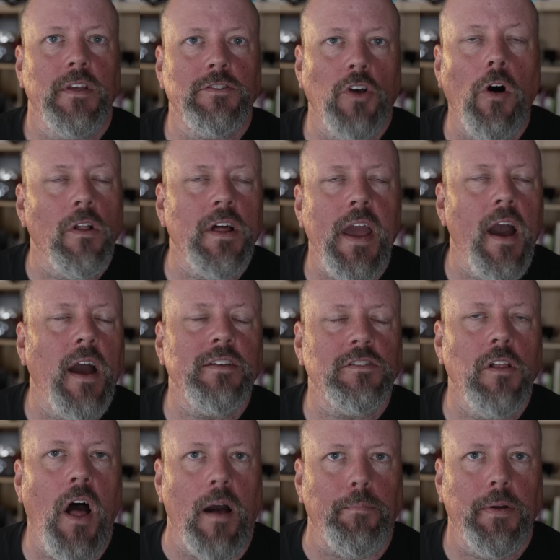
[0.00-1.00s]
It's all AI
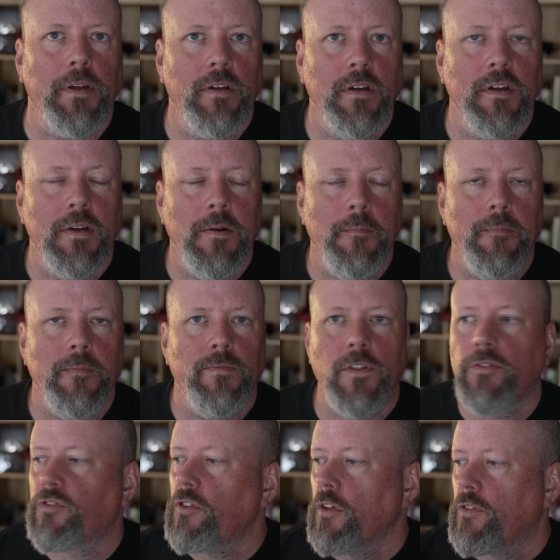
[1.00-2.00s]
slop.
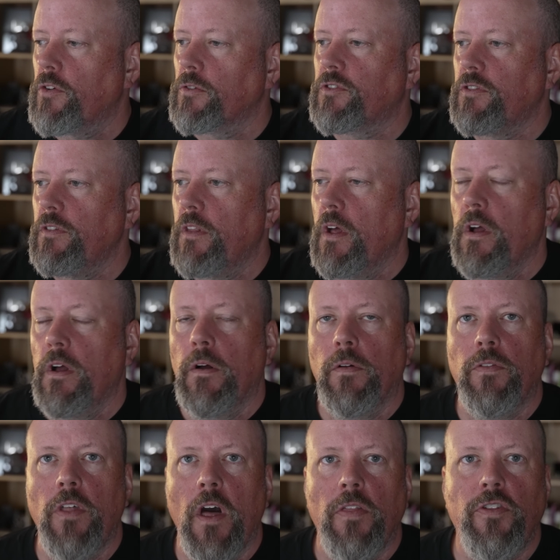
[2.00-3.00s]
There's there's
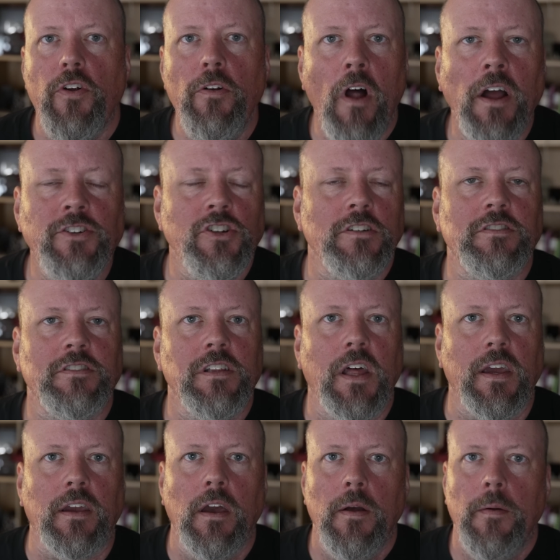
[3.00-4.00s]
they're not just
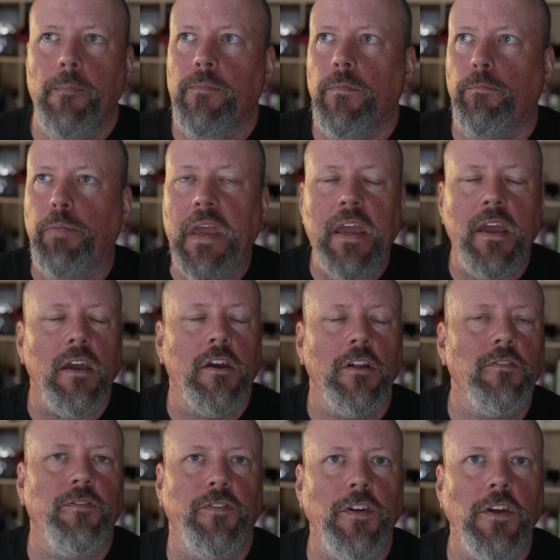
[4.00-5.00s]
like being
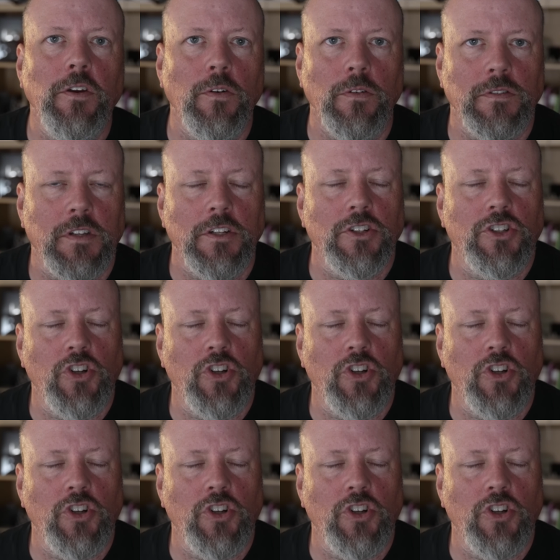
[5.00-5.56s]
confused and